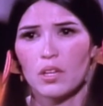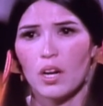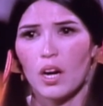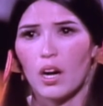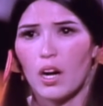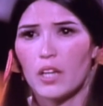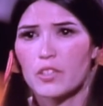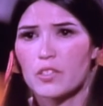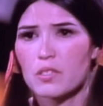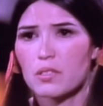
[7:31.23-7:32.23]
our
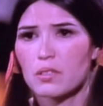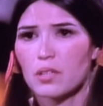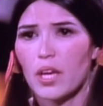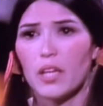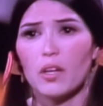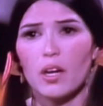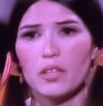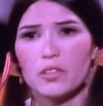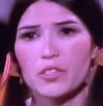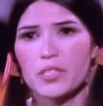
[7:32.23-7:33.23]
hearts and our
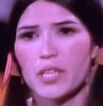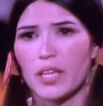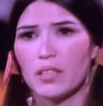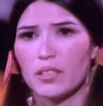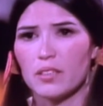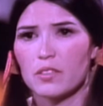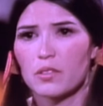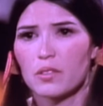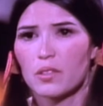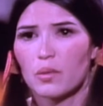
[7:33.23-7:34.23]
understandings
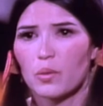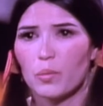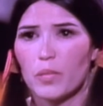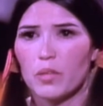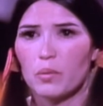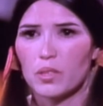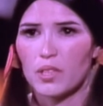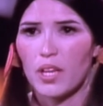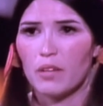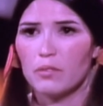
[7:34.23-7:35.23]
will meet with
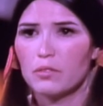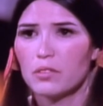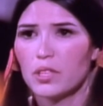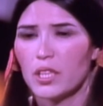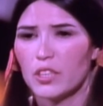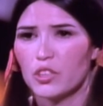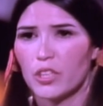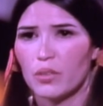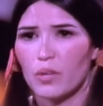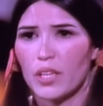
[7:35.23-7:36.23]
love and
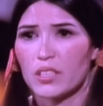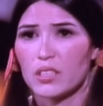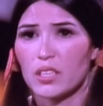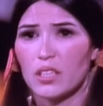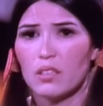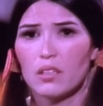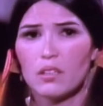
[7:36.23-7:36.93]
generosity.